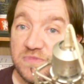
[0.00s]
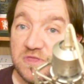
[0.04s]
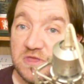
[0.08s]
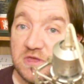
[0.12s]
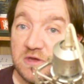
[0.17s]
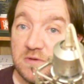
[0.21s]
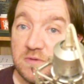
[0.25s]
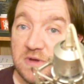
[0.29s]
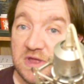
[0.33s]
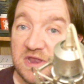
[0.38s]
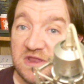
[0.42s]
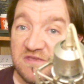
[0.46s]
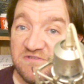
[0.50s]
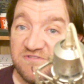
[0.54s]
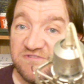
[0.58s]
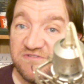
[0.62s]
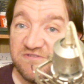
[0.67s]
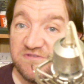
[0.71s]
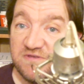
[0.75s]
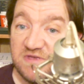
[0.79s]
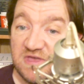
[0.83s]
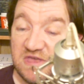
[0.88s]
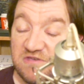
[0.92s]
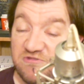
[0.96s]
In
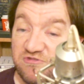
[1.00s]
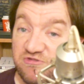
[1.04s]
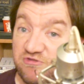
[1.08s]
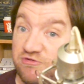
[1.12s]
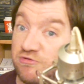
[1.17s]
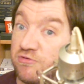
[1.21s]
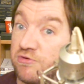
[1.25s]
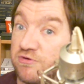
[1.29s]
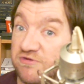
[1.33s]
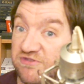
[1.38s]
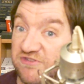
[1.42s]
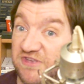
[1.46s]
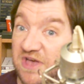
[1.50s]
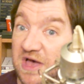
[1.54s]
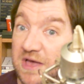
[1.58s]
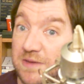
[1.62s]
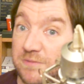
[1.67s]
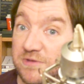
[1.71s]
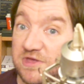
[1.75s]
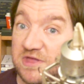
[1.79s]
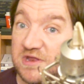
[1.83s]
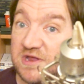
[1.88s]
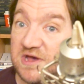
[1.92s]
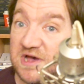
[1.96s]
his short time
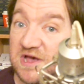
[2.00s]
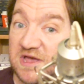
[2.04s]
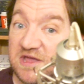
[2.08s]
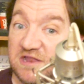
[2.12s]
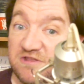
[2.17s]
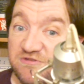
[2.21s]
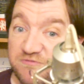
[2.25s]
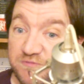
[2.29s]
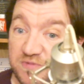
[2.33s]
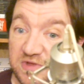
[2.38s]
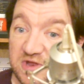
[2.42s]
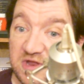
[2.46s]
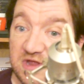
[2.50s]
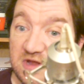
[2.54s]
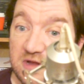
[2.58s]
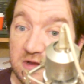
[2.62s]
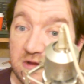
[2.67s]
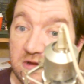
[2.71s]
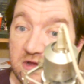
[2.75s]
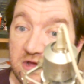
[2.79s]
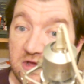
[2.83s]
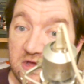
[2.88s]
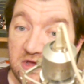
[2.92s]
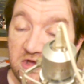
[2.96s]
at United, he's been
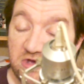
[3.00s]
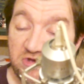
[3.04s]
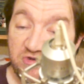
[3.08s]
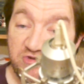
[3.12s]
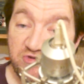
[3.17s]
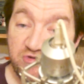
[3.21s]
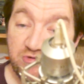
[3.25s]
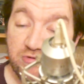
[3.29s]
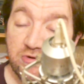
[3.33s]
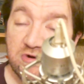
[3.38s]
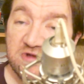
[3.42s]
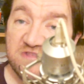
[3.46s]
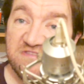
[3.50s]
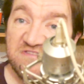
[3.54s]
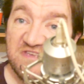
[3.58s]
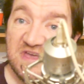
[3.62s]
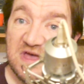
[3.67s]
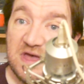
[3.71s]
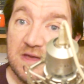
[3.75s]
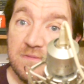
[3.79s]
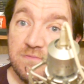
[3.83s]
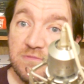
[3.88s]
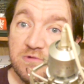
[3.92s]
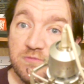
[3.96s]
here a shorter
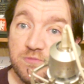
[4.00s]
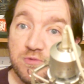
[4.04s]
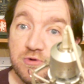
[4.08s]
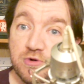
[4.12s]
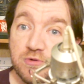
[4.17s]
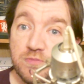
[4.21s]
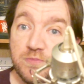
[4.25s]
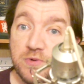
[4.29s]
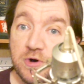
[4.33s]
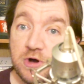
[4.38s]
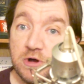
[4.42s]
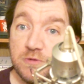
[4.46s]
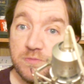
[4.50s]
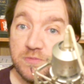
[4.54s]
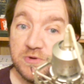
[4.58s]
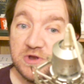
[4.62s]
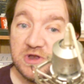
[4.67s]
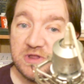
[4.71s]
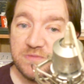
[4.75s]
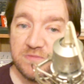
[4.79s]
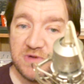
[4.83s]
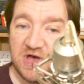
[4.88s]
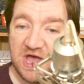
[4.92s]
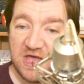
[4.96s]
time than Paul Pogba,
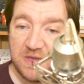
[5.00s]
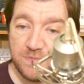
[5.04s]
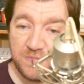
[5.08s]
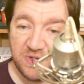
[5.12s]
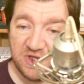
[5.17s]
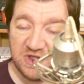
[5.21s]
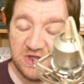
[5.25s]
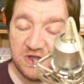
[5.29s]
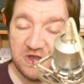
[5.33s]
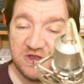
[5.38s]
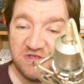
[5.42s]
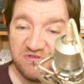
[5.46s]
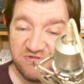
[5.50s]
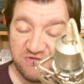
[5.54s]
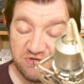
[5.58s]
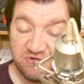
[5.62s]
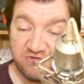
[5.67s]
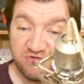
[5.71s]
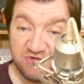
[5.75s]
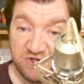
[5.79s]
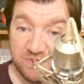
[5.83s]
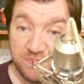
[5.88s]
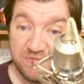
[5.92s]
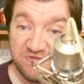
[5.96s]
and in my opinion, he's
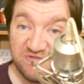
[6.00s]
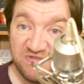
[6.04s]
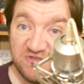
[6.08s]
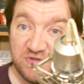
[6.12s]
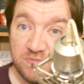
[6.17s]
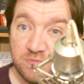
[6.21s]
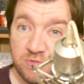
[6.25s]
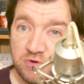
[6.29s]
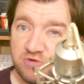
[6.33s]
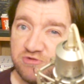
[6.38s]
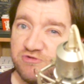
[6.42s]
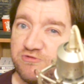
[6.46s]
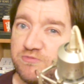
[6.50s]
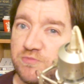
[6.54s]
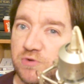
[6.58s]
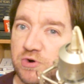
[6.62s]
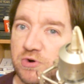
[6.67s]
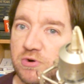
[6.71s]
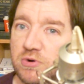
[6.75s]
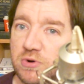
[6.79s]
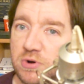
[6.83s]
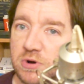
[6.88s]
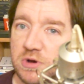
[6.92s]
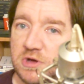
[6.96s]
contributed much
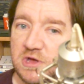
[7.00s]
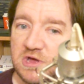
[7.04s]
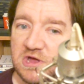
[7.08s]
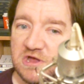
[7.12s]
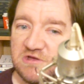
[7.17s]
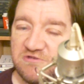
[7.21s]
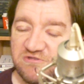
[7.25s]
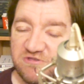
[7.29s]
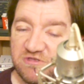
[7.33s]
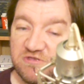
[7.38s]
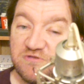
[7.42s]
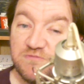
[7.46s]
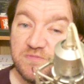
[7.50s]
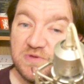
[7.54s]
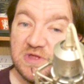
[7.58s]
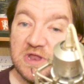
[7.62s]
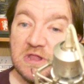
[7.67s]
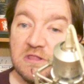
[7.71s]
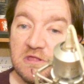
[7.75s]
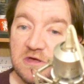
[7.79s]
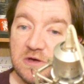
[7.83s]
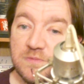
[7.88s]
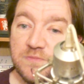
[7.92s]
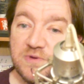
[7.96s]
more. So there's been
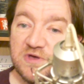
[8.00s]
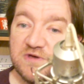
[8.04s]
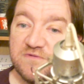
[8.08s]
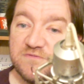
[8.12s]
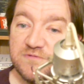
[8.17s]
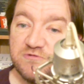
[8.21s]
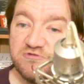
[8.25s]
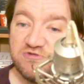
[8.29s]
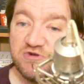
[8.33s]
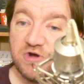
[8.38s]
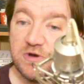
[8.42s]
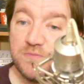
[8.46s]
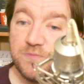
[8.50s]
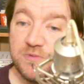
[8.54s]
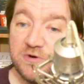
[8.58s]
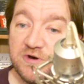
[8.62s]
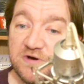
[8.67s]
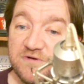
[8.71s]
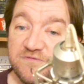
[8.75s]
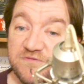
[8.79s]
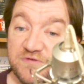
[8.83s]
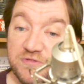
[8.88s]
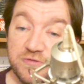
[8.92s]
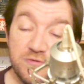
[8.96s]
a little bit of a drop
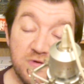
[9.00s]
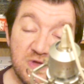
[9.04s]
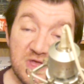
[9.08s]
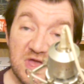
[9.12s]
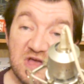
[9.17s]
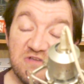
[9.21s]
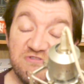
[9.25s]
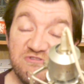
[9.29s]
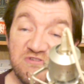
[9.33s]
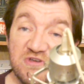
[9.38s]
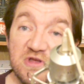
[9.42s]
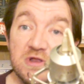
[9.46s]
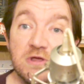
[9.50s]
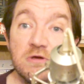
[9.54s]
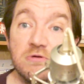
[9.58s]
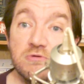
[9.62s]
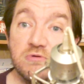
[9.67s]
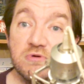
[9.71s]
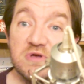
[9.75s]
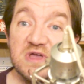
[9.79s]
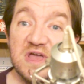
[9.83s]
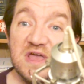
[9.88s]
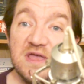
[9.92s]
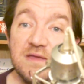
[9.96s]
off. I thought he actually had a
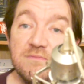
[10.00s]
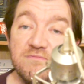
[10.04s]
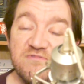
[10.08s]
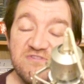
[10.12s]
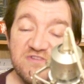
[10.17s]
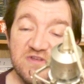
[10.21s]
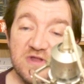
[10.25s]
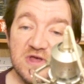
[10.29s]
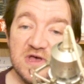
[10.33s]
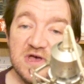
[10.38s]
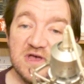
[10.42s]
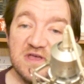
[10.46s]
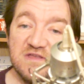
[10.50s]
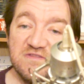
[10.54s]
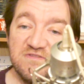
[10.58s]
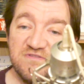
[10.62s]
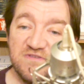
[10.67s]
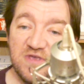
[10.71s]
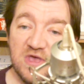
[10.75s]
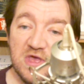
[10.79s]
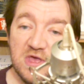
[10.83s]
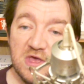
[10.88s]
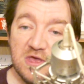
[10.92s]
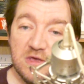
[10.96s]
good game tonight,
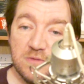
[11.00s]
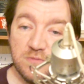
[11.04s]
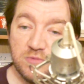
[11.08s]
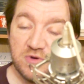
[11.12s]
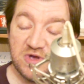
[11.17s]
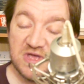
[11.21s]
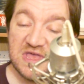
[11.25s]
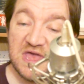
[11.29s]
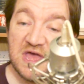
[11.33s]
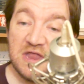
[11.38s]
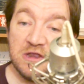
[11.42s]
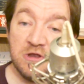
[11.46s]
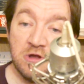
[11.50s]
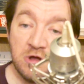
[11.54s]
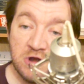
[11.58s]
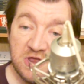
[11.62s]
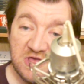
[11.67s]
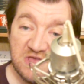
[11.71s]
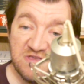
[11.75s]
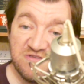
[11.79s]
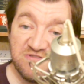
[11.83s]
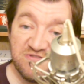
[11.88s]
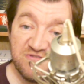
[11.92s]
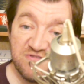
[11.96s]
but again, not
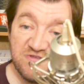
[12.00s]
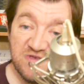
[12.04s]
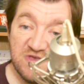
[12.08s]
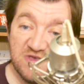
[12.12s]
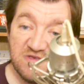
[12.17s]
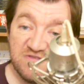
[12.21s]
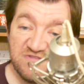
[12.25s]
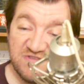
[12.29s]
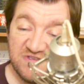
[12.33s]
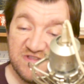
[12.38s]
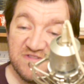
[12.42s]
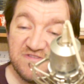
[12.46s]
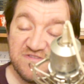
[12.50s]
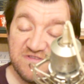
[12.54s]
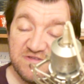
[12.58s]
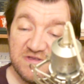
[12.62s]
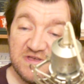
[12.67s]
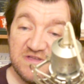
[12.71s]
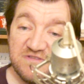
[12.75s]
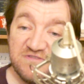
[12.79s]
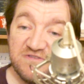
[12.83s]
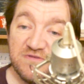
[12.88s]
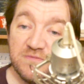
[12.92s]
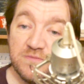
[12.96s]
at his
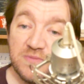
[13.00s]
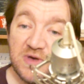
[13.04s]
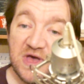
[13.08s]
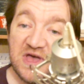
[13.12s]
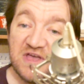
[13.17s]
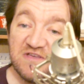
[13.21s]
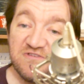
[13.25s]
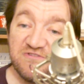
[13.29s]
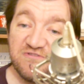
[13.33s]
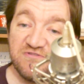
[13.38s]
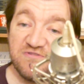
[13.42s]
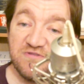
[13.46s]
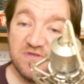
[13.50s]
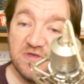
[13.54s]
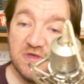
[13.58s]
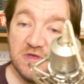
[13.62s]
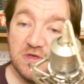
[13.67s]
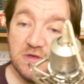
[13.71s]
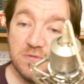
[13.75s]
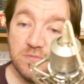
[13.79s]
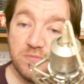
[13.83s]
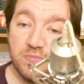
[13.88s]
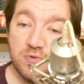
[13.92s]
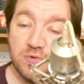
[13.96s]
scintillating best.
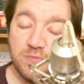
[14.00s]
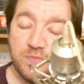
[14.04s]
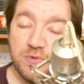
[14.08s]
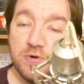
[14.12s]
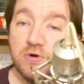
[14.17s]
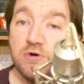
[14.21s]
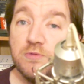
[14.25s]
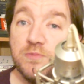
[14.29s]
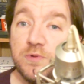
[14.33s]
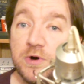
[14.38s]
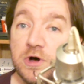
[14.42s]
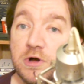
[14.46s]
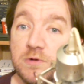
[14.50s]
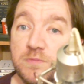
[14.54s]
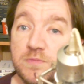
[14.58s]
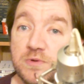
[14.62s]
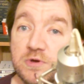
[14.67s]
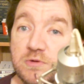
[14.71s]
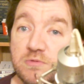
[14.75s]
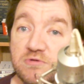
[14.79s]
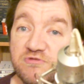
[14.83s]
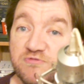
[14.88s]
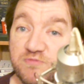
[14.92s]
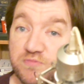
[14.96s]
But Paul
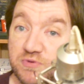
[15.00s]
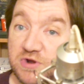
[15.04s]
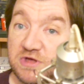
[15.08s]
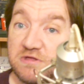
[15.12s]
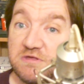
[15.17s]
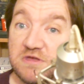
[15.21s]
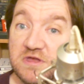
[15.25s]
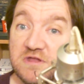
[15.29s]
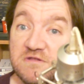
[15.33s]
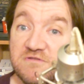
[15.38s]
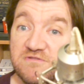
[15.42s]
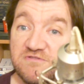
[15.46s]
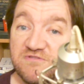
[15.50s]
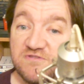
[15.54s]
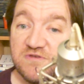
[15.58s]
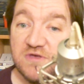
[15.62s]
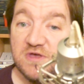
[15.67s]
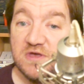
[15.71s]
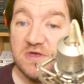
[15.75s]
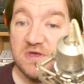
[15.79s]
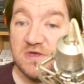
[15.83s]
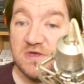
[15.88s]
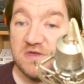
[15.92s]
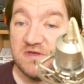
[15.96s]
Pogba was brilliant
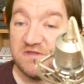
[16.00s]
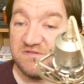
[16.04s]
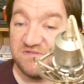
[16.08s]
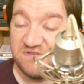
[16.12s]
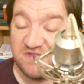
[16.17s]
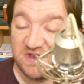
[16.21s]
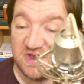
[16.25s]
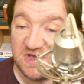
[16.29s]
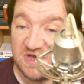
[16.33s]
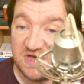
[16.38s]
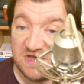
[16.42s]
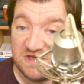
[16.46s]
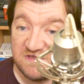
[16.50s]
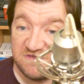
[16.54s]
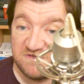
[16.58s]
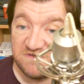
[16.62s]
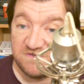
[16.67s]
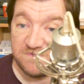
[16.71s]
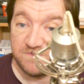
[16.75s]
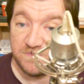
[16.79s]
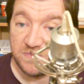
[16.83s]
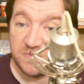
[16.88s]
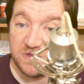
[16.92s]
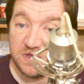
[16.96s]
tonight,
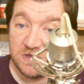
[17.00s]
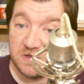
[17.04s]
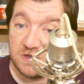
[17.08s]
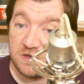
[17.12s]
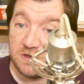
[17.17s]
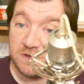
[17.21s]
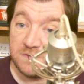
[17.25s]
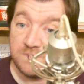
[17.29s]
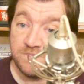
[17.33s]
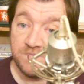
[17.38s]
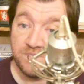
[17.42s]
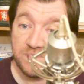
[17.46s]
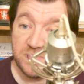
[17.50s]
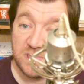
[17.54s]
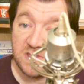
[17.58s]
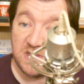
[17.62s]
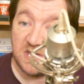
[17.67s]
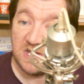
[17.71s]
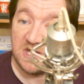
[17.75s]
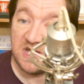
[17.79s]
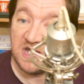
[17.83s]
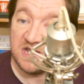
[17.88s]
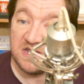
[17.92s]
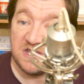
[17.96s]
and
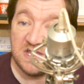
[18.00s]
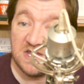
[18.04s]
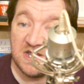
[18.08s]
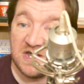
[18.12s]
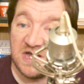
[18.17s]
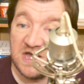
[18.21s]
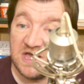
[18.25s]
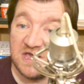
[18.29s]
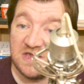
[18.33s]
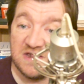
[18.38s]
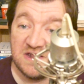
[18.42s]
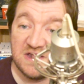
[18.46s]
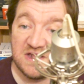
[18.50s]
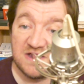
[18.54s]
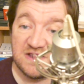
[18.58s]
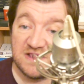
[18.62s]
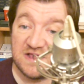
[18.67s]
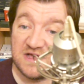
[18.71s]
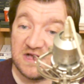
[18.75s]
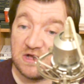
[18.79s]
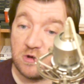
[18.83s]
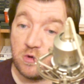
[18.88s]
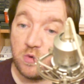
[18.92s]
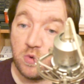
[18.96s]
United had
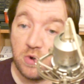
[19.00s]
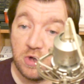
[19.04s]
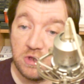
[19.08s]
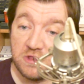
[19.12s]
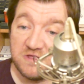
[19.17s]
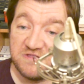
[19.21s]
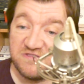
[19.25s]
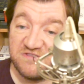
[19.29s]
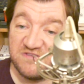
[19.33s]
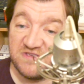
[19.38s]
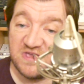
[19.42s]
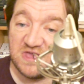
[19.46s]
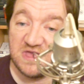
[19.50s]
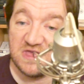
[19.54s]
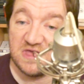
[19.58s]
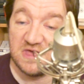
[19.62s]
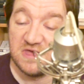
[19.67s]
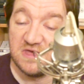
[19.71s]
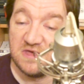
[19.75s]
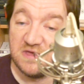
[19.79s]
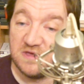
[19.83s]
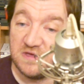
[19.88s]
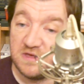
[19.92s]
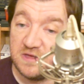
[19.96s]
that quality
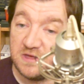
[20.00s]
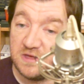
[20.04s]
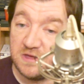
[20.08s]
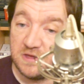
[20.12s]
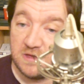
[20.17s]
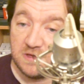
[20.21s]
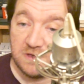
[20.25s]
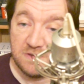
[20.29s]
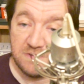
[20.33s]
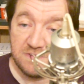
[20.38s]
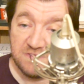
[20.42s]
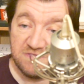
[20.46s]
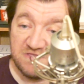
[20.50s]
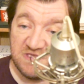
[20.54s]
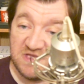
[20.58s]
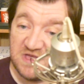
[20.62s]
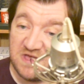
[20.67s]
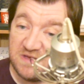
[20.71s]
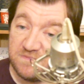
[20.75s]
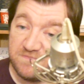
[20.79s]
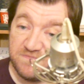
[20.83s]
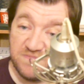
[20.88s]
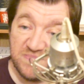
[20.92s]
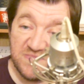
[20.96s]

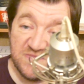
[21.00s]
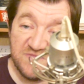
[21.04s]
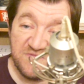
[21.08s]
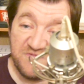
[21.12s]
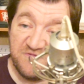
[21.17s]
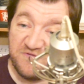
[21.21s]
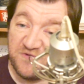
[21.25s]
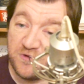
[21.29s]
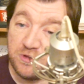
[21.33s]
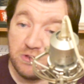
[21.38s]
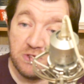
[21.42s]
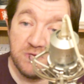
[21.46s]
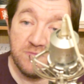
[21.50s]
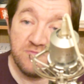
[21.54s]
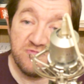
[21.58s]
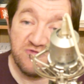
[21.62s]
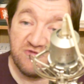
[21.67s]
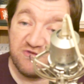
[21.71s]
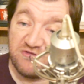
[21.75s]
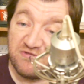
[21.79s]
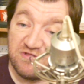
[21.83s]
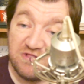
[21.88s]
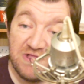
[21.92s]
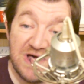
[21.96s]
that Fulham
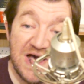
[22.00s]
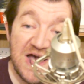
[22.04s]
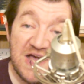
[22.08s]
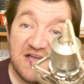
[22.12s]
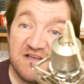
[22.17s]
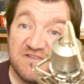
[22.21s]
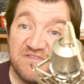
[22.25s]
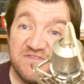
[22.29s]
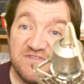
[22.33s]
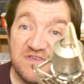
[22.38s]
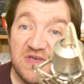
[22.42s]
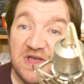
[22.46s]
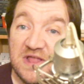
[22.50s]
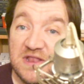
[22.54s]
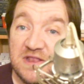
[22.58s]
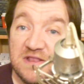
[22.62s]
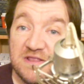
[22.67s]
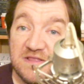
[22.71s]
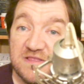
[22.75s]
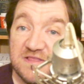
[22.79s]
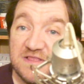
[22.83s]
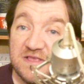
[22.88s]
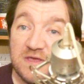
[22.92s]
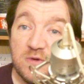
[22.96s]
just lacked,
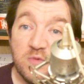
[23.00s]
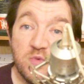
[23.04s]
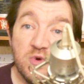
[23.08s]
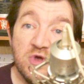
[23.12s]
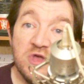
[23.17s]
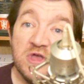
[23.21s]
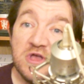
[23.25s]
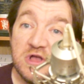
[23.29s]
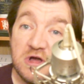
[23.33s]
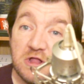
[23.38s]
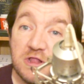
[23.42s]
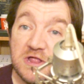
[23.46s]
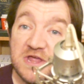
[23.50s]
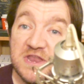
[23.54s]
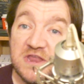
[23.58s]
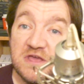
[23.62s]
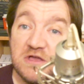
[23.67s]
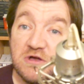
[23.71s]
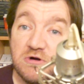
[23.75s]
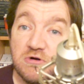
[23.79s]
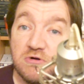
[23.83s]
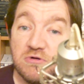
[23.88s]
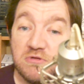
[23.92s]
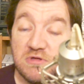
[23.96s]
and they weren't
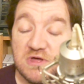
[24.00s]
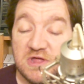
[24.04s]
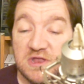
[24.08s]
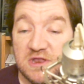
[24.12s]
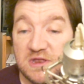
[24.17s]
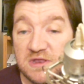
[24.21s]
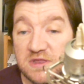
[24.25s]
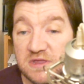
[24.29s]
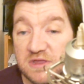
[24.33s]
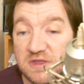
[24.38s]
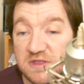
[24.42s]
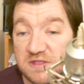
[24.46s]
clinical. And